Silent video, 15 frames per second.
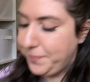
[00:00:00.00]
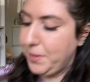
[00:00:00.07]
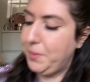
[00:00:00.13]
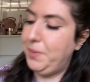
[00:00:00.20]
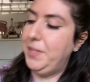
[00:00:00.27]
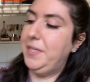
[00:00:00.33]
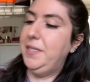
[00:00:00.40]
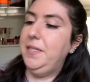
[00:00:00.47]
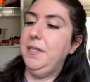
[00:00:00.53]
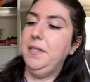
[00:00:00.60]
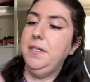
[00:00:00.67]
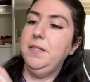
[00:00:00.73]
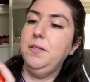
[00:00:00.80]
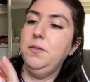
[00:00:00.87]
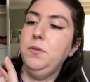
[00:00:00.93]
What's
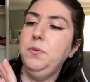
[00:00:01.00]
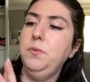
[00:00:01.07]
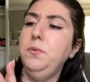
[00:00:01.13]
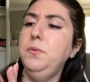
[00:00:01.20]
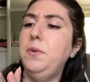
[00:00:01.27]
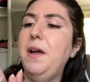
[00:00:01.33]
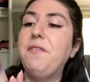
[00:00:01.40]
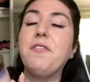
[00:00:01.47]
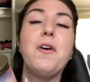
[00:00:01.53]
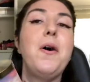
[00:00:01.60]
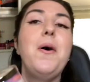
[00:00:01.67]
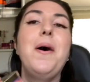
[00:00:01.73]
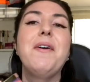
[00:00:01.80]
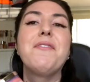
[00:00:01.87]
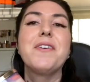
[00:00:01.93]
this? Ooh, I for,
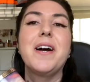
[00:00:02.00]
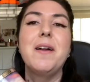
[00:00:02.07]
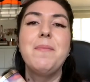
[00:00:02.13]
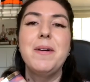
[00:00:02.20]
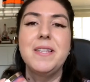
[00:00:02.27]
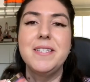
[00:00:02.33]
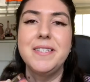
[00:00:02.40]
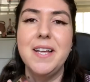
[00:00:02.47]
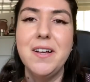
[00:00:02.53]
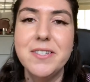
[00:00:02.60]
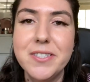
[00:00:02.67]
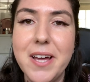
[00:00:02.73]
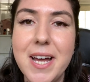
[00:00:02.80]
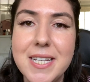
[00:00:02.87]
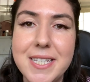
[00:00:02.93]
oh, I forgot about this. They
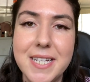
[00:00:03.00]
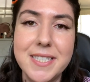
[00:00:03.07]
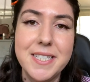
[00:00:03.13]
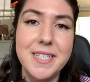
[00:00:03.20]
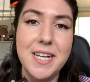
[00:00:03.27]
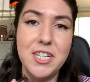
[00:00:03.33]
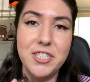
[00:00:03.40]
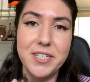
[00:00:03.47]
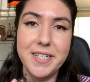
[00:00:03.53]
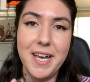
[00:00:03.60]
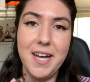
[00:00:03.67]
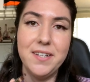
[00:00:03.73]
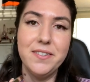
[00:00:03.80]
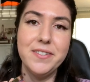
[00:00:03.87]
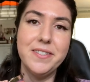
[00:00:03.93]
also had destination
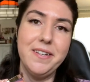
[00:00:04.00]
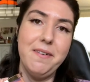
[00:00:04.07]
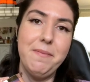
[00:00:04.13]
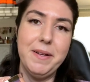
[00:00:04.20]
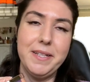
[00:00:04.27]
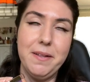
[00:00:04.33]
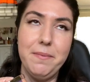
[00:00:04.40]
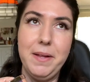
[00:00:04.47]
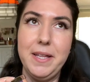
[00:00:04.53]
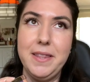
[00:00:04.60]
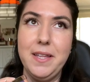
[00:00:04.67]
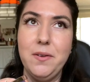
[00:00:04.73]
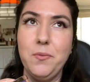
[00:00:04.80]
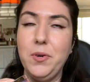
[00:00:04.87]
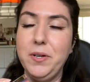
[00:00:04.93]
candles, and I picked up, I
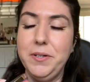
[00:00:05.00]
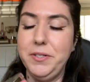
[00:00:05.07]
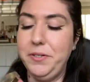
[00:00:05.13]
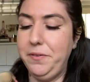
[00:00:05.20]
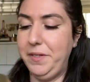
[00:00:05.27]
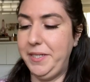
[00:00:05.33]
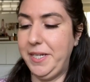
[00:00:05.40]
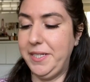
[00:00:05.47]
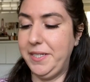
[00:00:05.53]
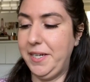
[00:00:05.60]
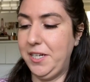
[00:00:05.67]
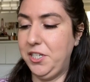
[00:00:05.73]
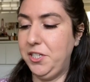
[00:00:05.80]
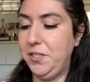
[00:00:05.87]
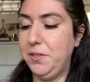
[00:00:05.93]
think, one or two of the
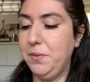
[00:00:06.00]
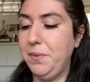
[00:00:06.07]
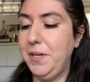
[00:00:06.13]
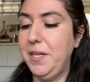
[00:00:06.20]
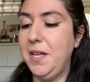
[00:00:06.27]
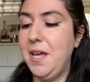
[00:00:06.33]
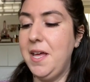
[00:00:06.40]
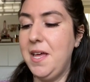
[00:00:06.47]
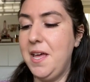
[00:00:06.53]
destinations one.